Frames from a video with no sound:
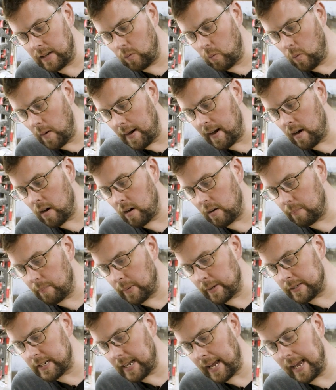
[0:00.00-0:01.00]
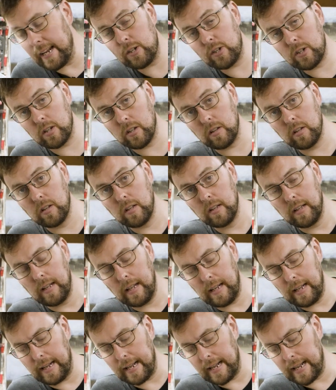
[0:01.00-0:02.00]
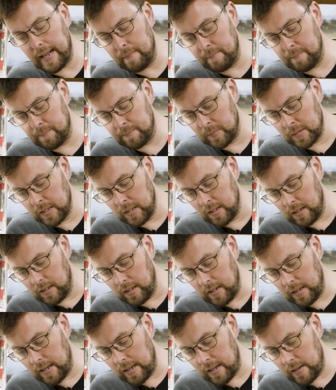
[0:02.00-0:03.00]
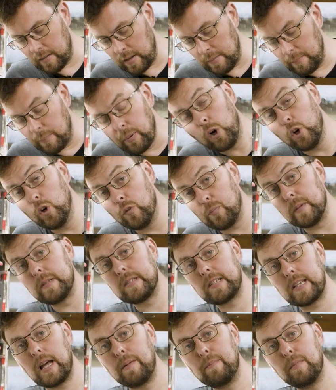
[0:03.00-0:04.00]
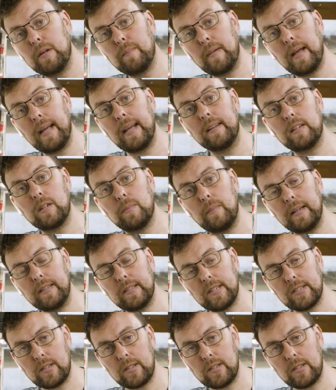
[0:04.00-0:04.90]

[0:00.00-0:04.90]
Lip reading: where potential improvements can be made to make the